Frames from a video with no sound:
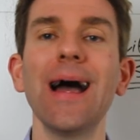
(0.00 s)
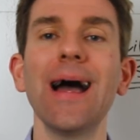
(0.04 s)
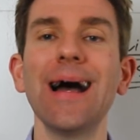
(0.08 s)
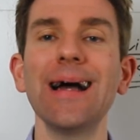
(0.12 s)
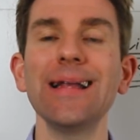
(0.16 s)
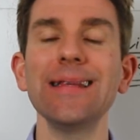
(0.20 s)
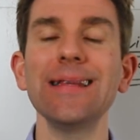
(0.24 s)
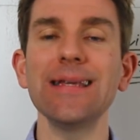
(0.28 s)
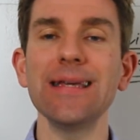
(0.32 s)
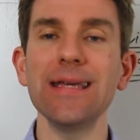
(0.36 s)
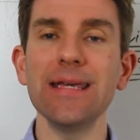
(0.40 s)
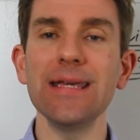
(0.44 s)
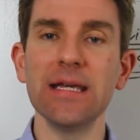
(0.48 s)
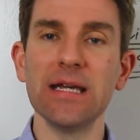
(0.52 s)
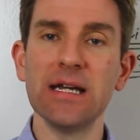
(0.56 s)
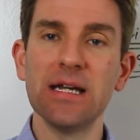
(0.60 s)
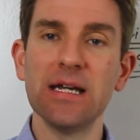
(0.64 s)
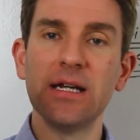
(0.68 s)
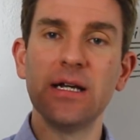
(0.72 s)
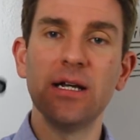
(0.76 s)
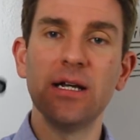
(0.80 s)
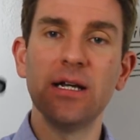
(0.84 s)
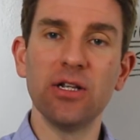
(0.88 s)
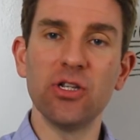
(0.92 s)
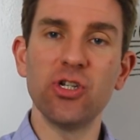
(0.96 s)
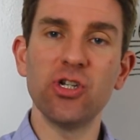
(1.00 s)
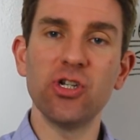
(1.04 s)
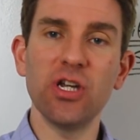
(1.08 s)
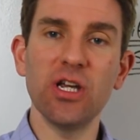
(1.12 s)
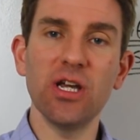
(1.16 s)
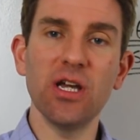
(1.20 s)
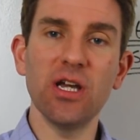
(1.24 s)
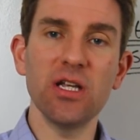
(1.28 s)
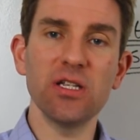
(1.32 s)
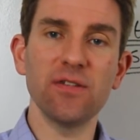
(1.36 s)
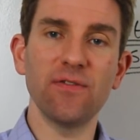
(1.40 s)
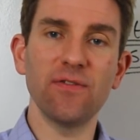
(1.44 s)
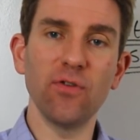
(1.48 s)
Andy,
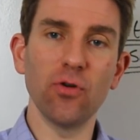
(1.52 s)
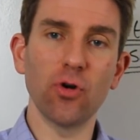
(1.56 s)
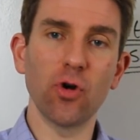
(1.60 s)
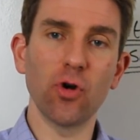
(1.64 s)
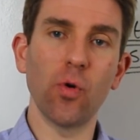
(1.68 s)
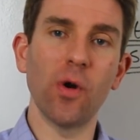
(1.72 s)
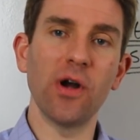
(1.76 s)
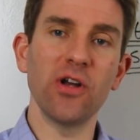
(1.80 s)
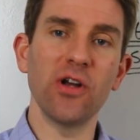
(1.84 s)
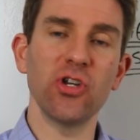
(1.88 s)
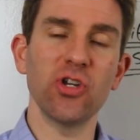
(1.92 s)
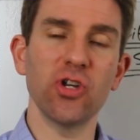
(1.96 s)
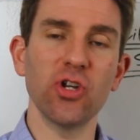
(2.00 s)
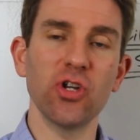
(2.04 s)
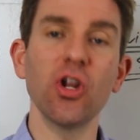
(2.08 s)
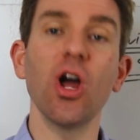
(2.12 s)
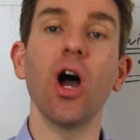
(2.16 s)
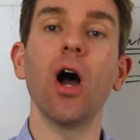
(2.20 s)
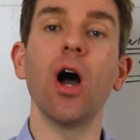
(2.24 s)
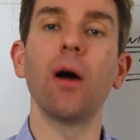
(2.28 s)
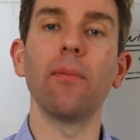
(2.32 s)
cheers for your question.